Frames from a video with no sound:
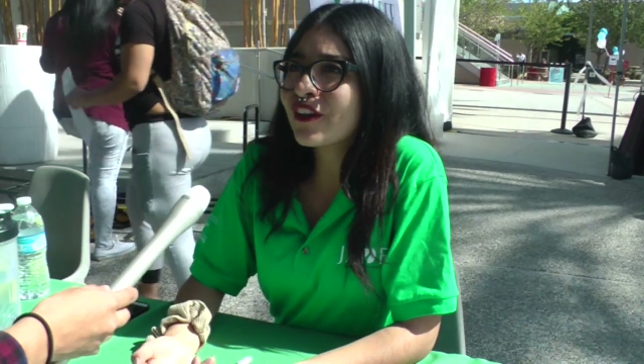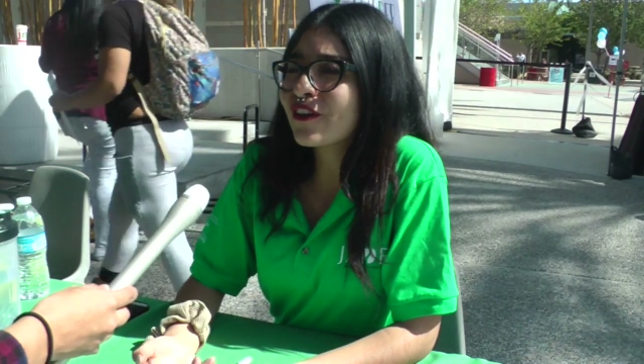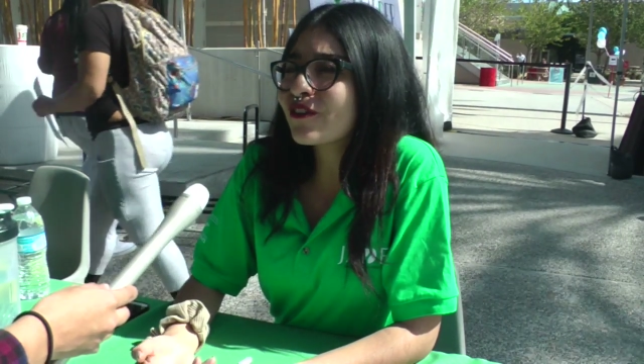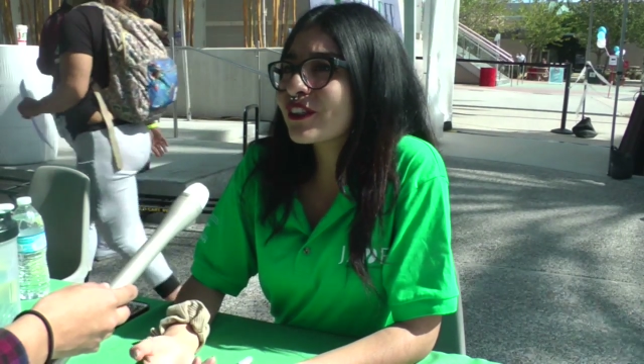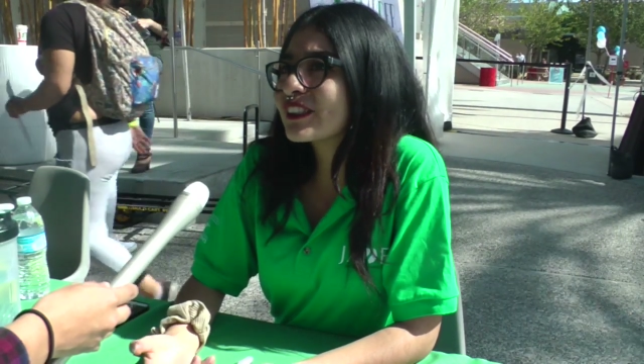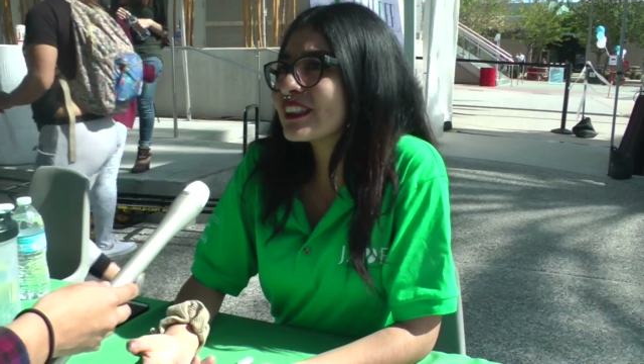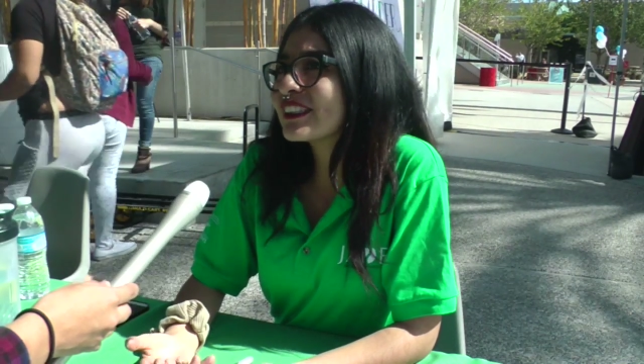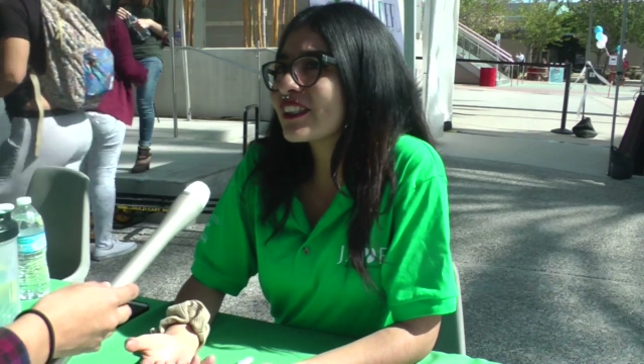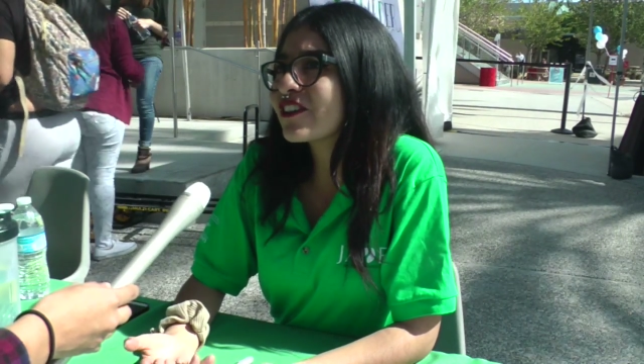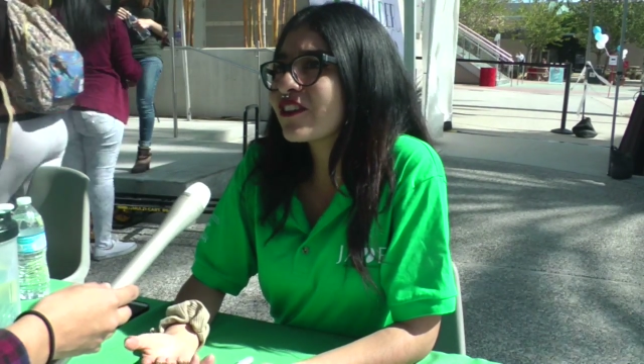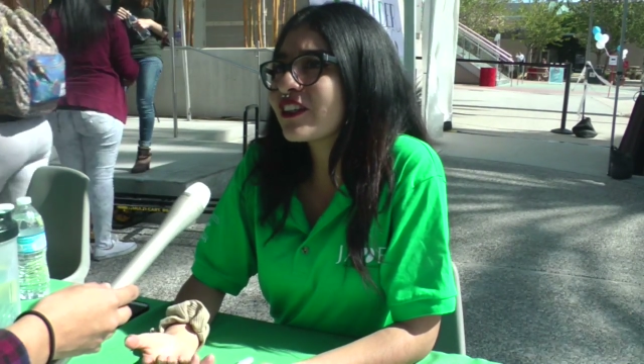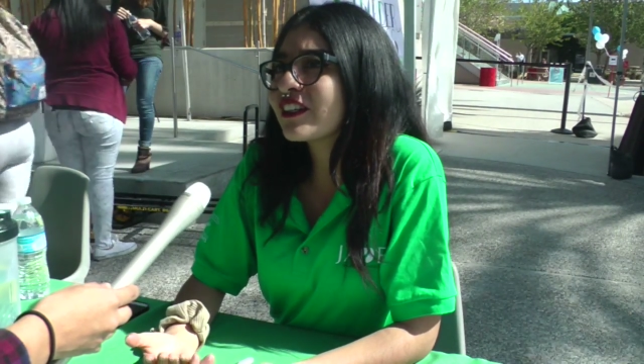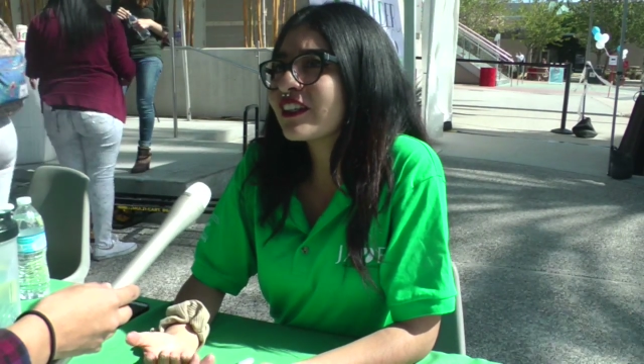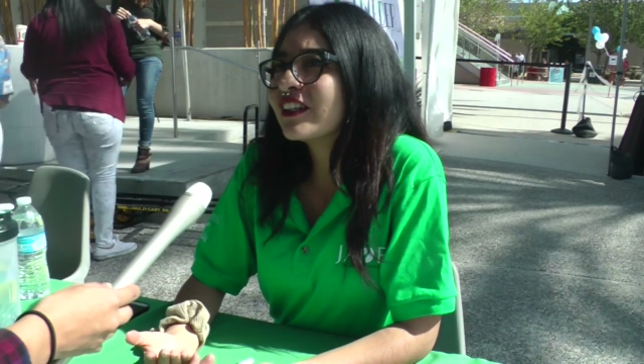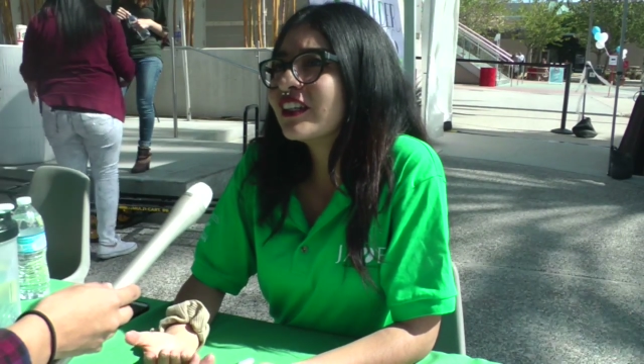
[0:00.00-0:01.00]
They don't consider
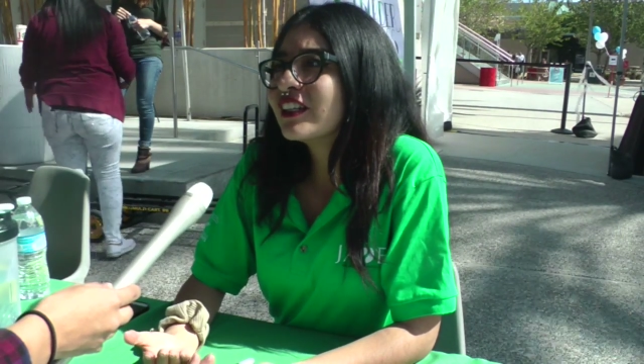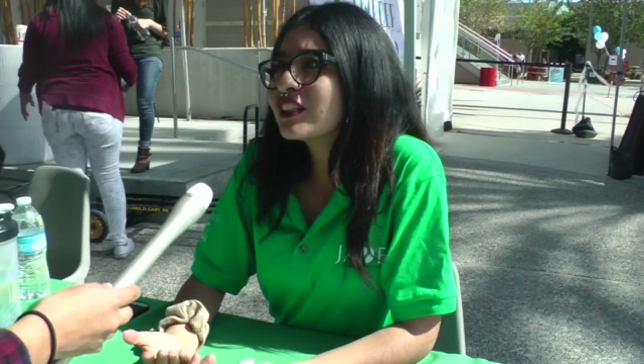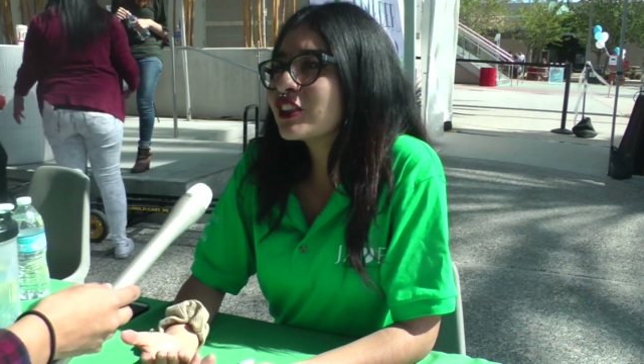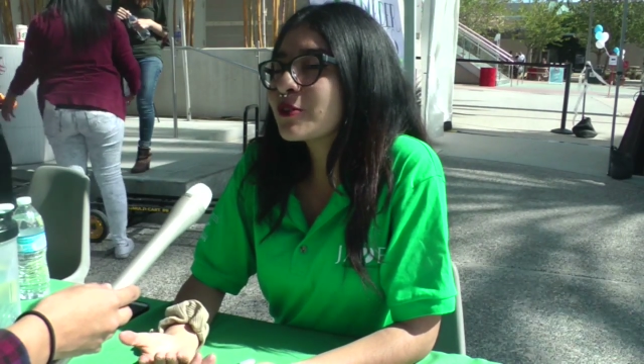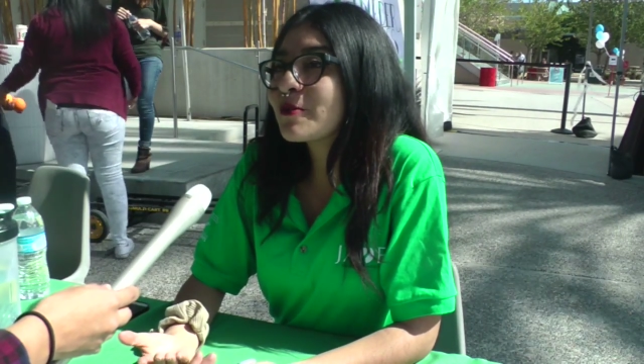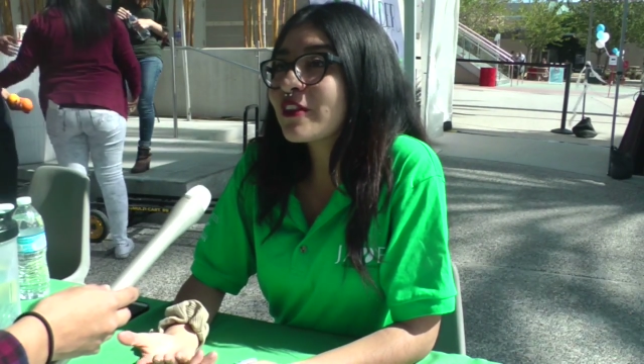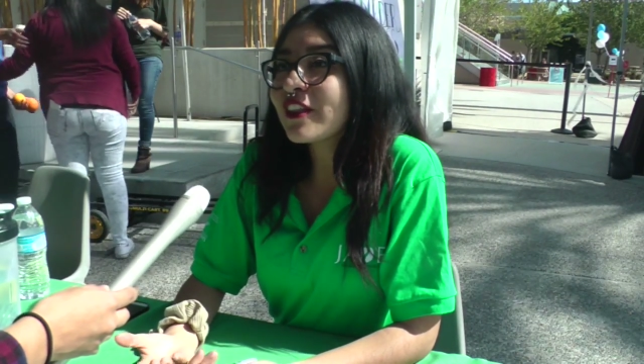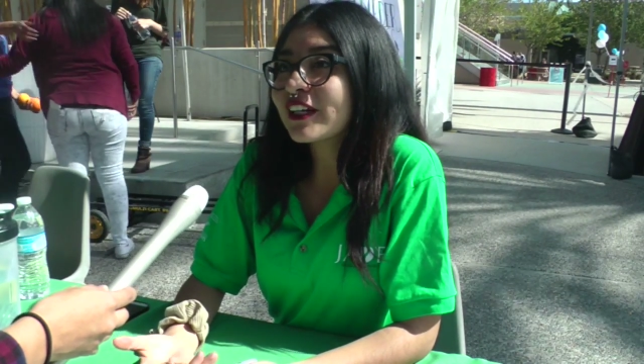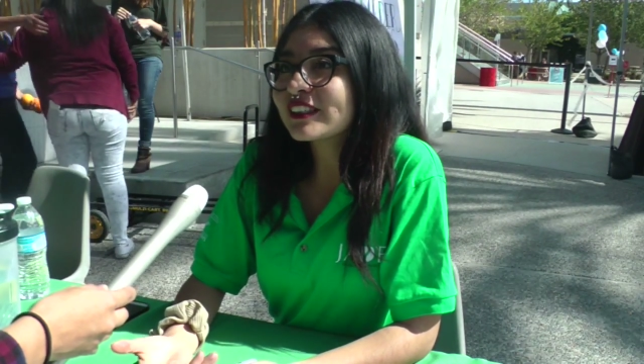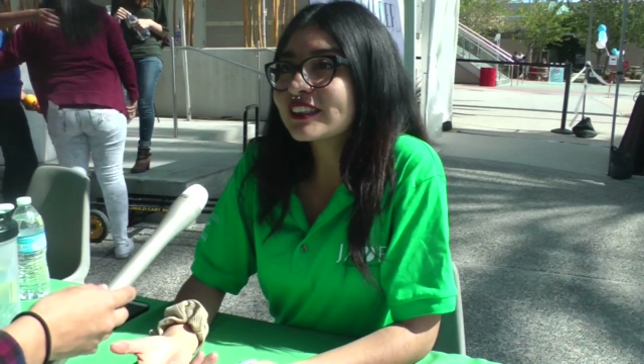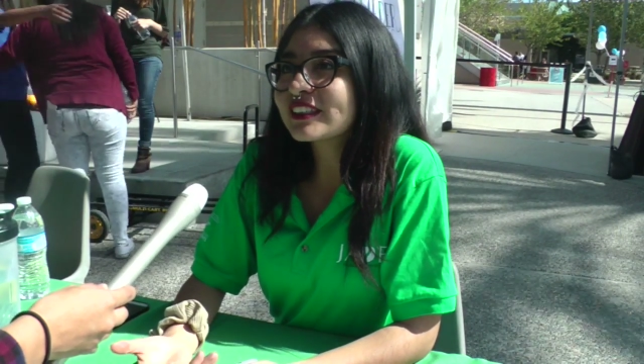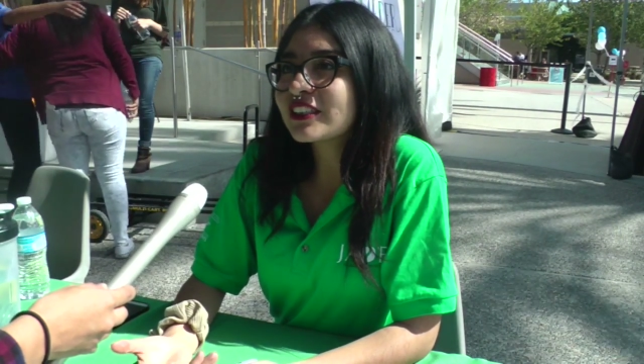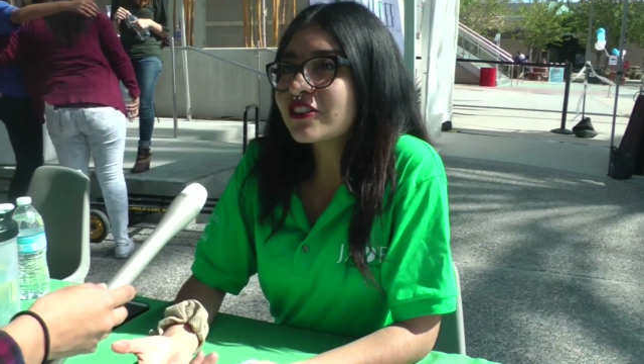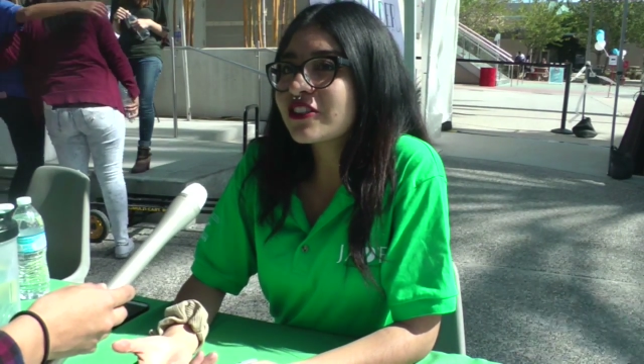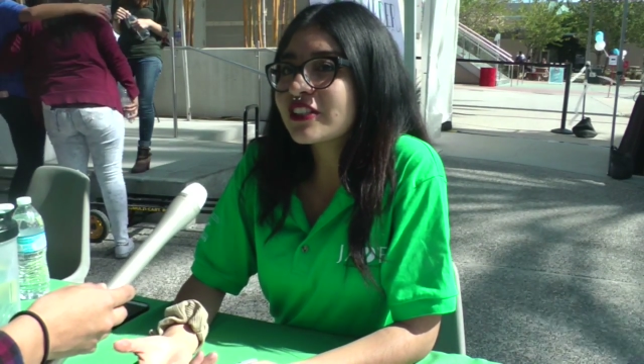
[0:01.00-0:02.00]
it to be that
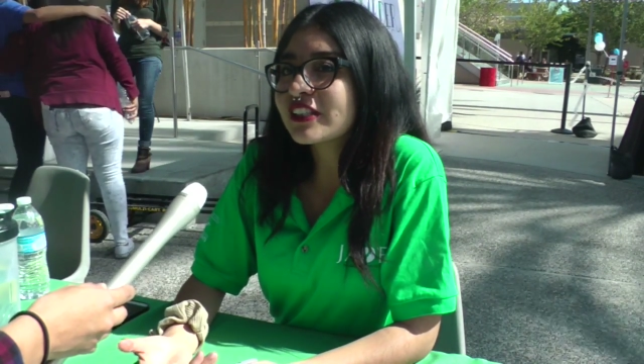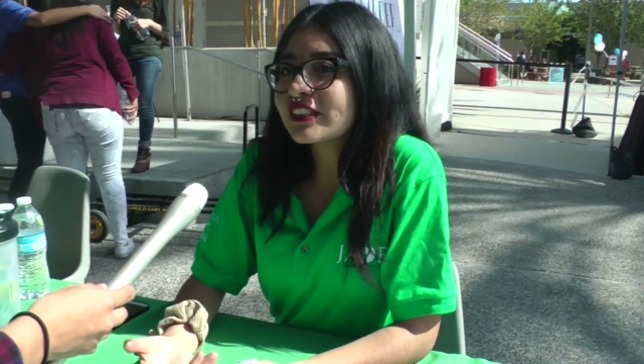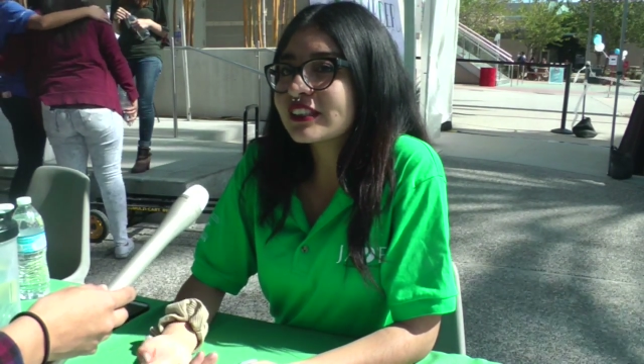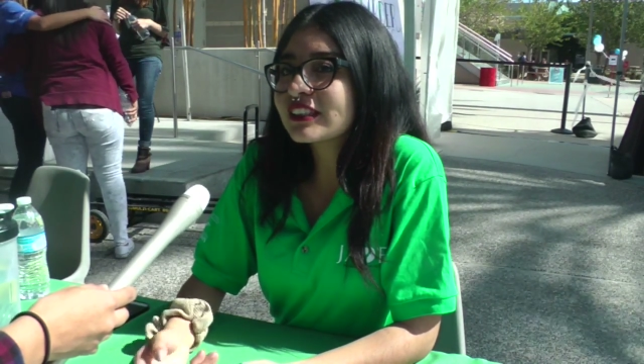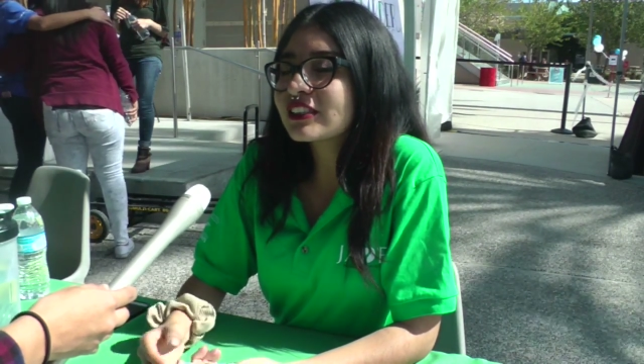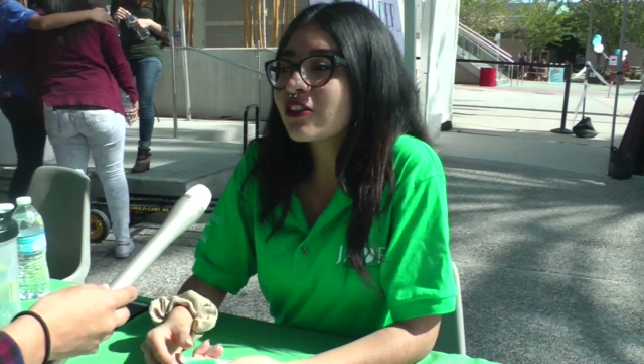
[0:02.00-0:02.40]
serious.